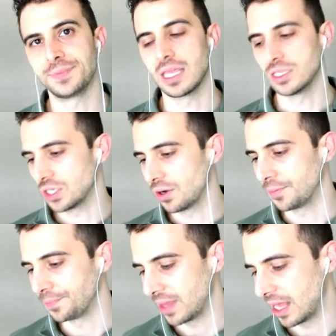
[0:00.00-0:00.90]
And
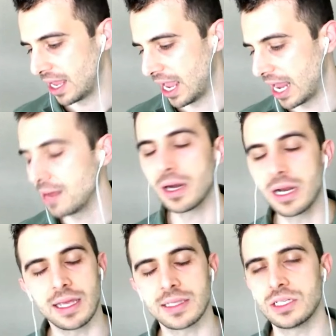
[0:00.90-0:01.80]
so anybody
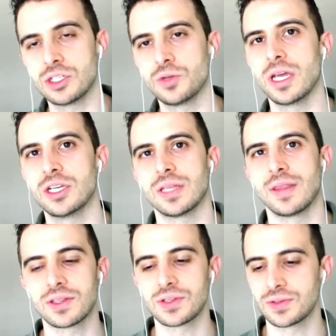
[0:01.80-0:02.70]
in that situation,
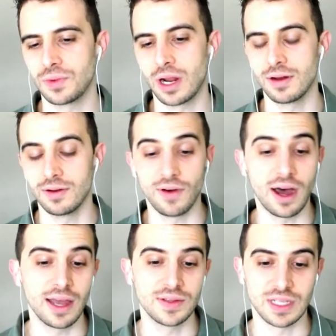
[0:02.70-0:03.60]
that's what I would
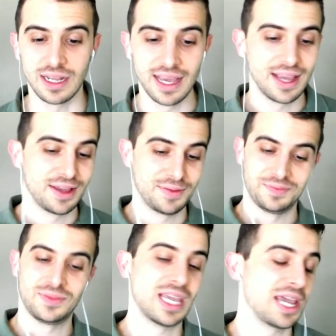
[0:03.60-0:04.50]
advise. And
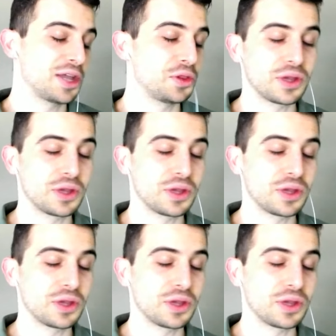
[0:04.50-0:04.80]
take a look at